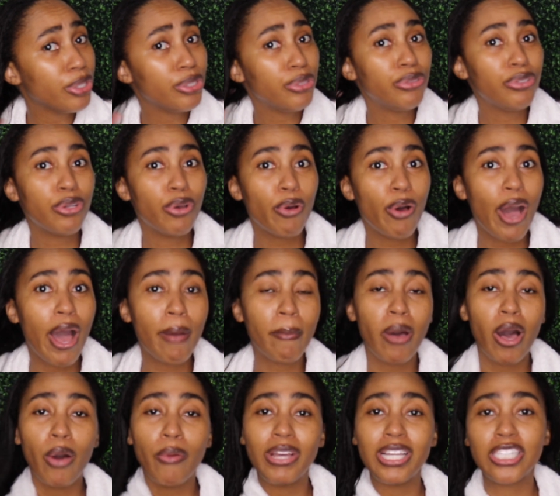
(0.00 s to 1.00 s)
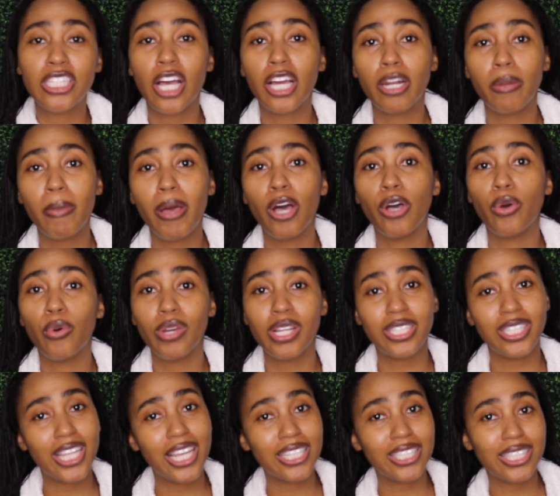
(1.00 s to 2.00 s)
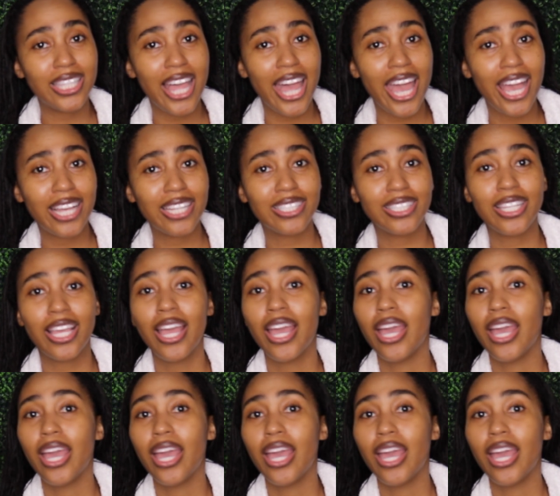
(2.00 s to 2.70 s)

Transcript: you know I'm always talking about going Texlax.